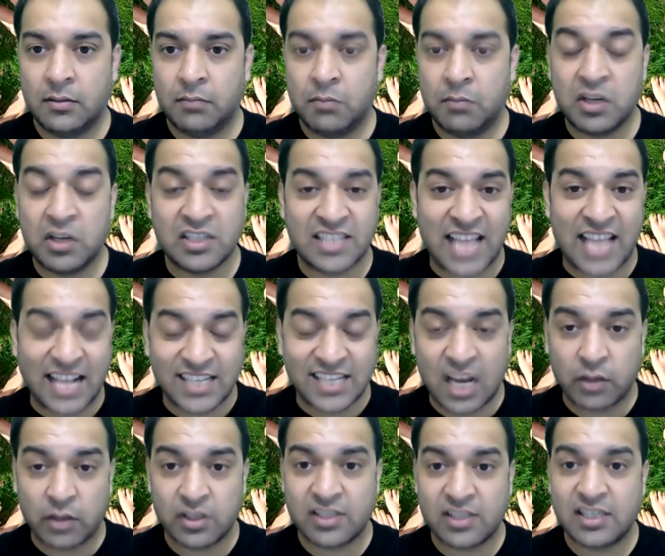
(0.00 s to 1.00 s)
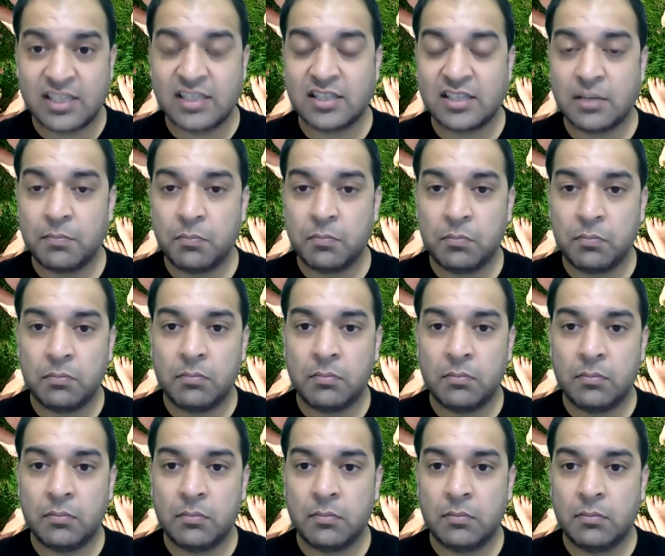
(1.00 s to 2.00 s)
Because that's how the system
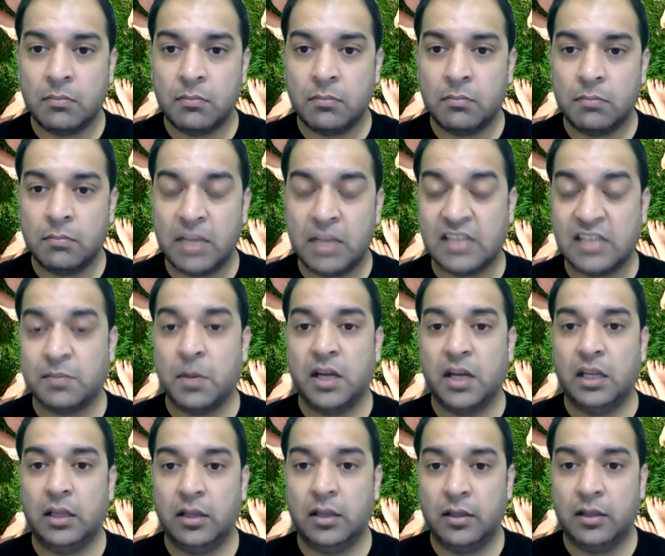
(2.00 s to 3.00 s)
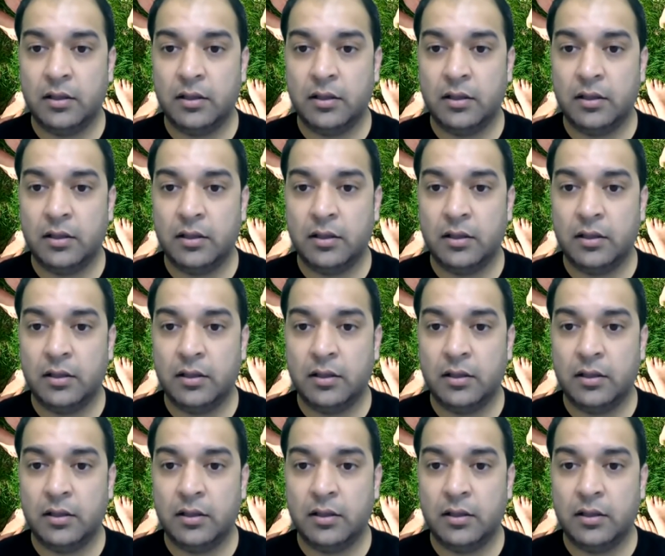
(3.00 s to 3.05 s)
makes money.